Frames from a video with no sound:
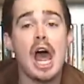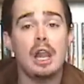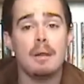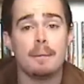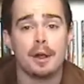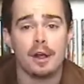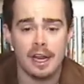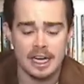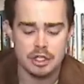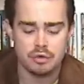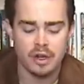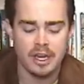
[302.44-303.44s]
Elmer,
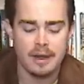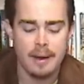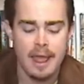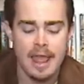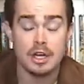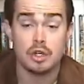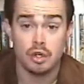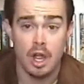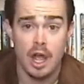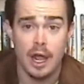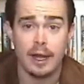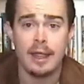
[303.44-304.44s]
and it's written and
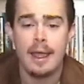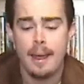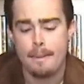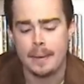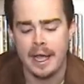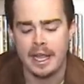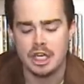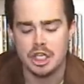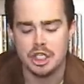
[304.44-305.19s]
drawn by